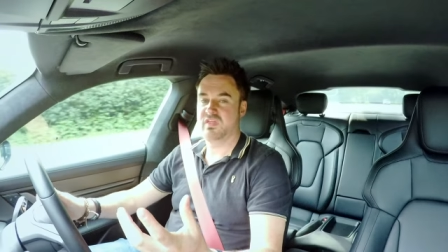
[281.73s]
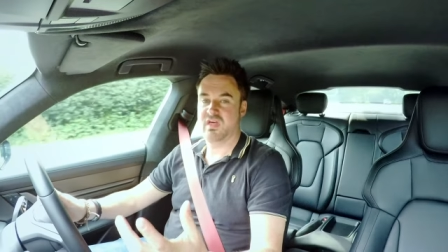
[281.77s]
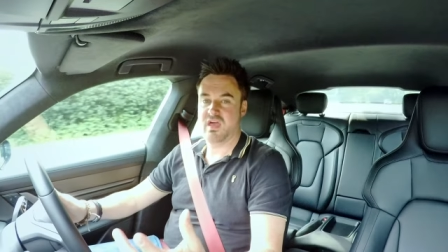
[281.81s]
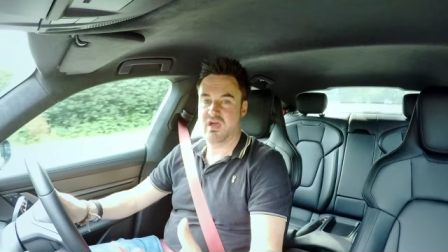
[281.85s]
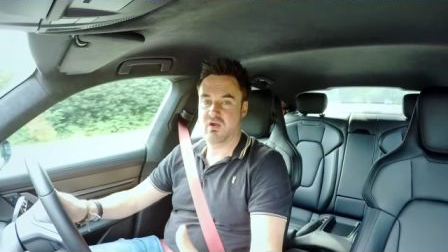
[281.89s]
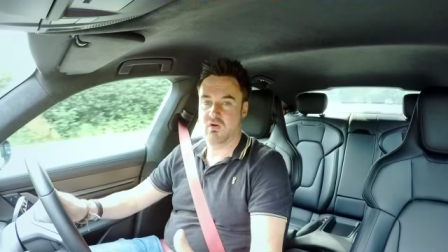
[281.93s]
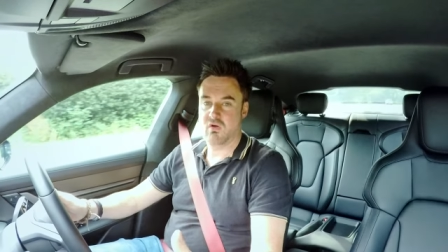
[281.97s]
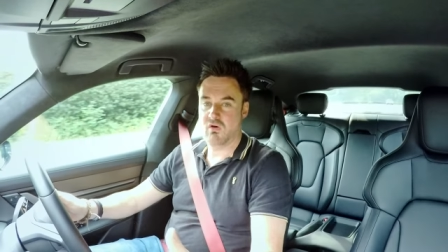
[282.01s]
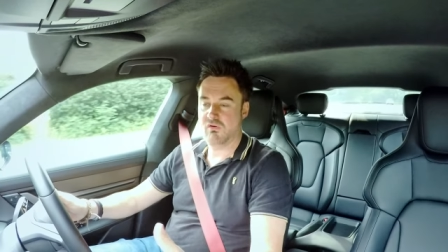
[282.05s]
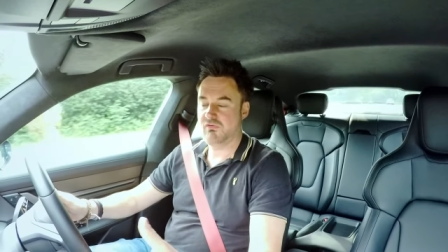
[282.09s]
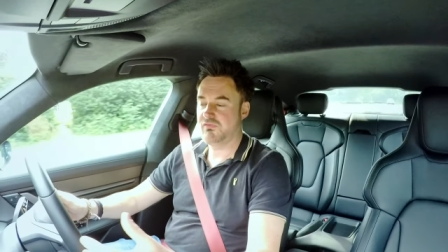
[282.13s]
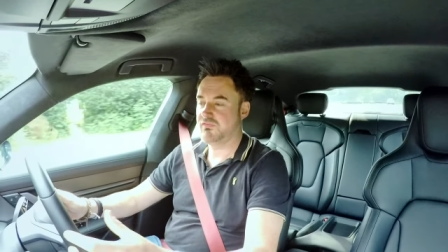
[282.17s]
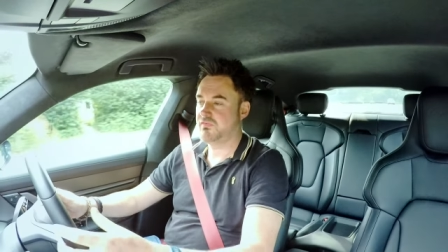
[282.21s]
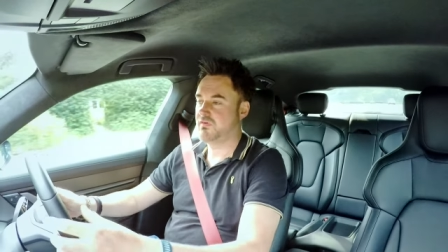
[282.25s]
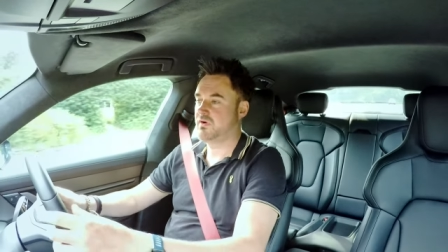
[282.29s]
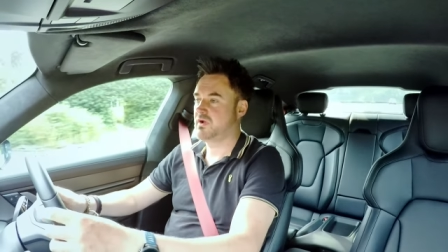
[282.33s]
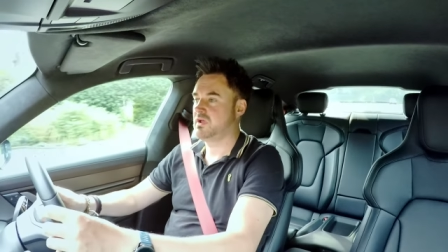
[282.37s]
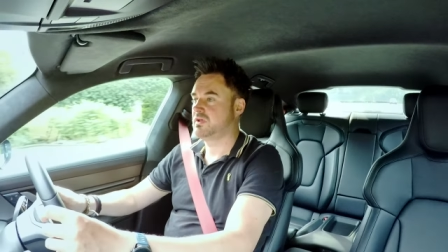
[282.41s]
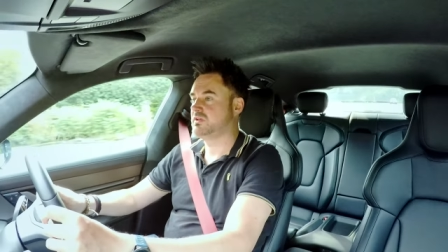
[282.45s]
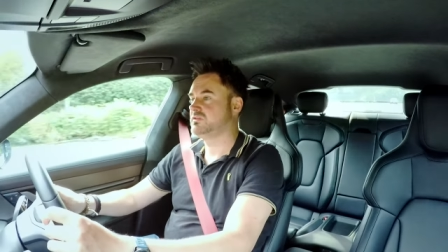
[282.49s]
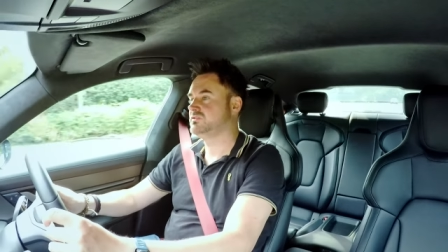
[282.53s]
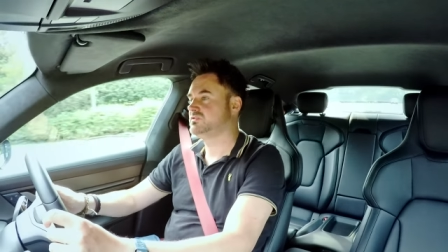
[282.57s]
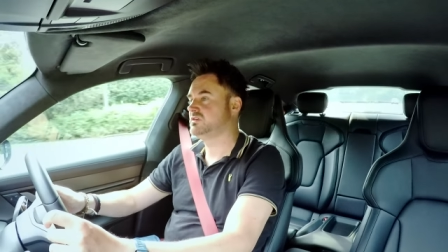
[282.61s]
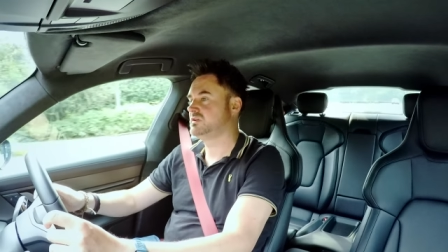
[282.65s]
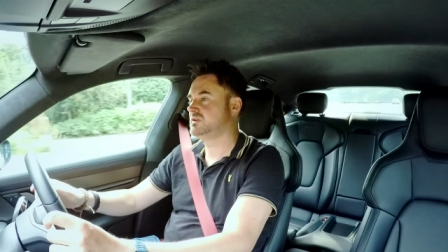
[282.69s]
their
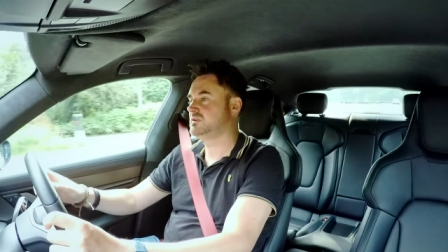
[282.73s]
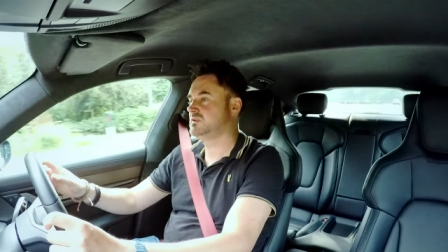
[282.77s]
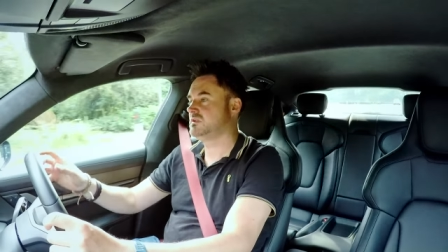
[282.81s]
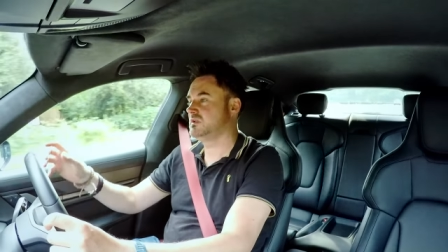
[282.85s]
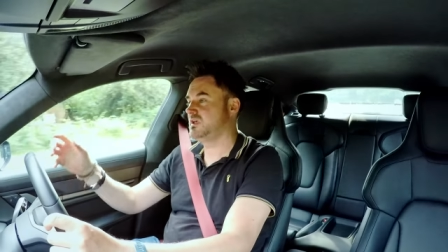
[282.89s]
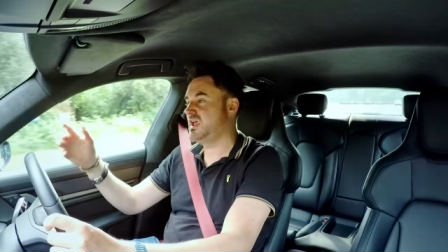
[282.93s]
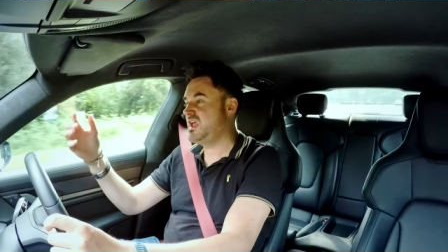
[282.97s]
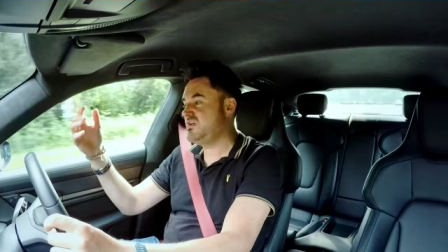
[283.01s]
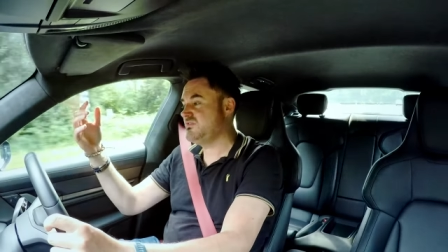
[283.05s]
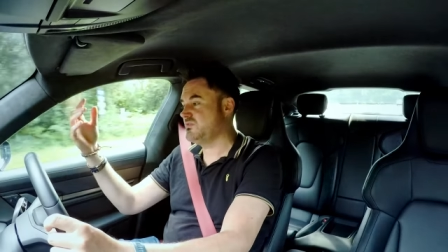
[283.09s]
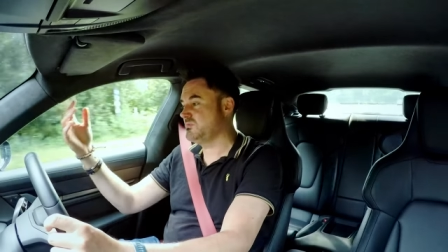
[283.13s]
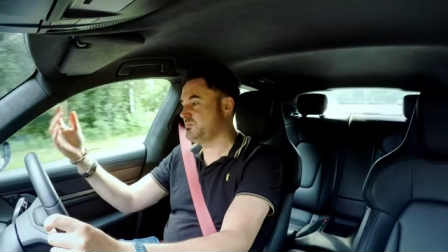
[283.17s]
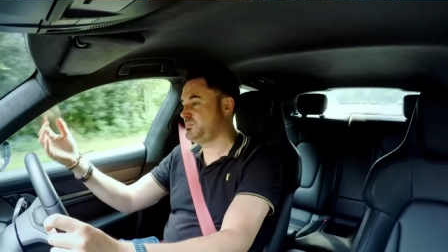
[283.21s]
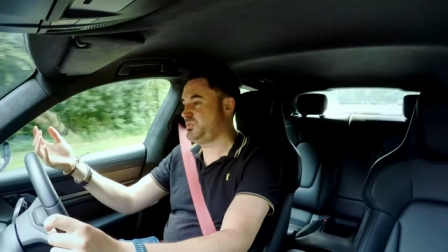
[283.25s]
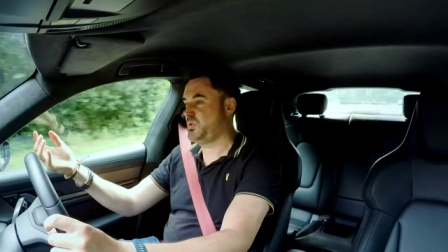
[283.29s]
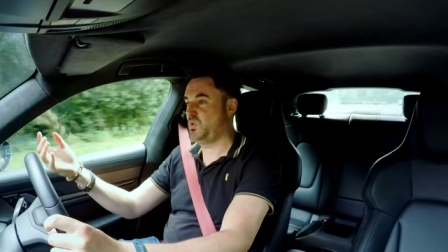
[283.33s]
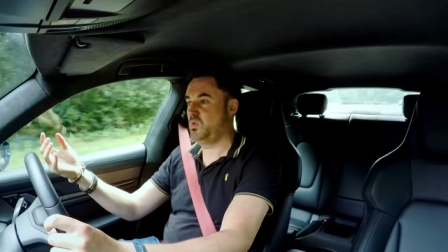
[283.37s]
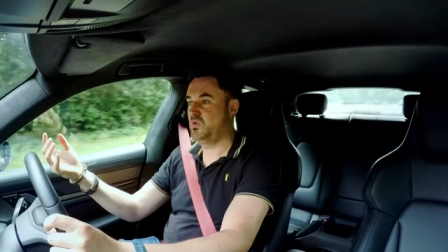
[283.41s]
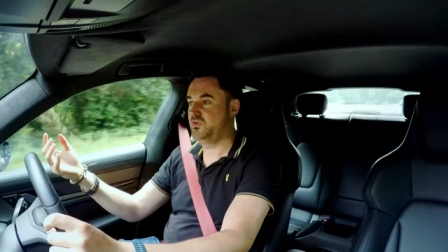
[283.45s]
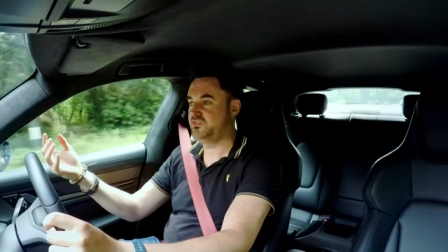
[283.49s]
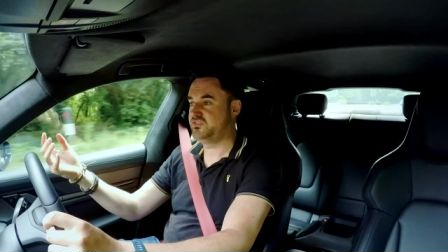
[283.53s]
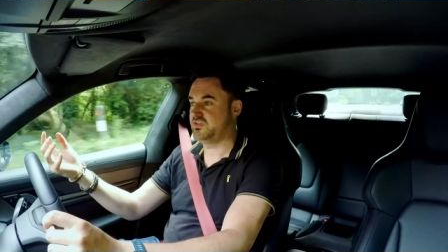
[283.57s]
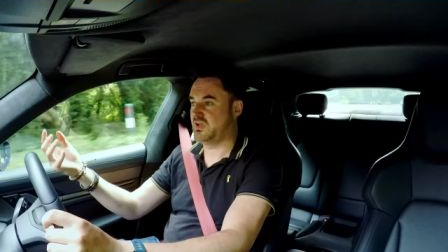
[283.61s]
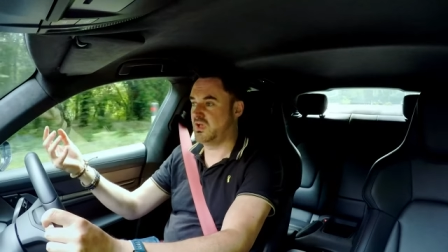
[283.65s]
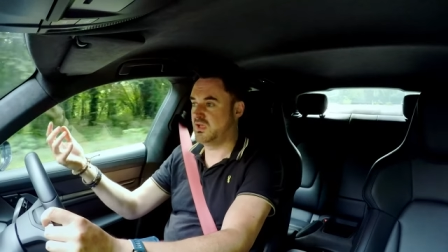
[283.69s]
offerings, and even
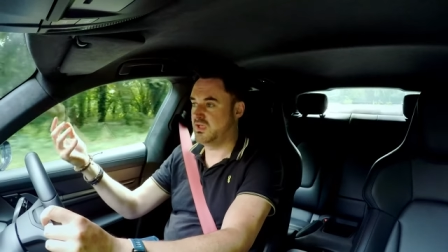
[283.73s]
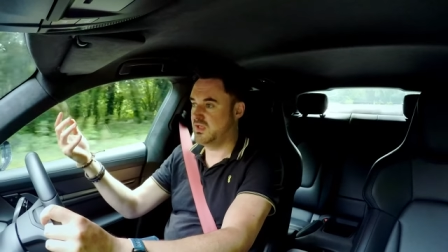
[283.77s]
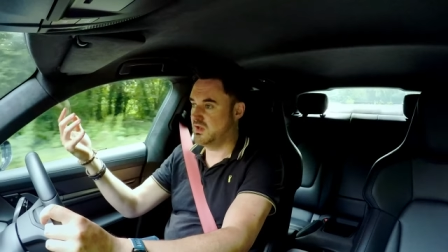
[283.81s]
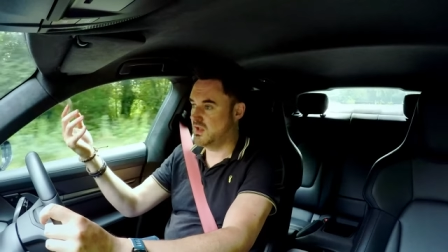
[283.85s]
Porsche.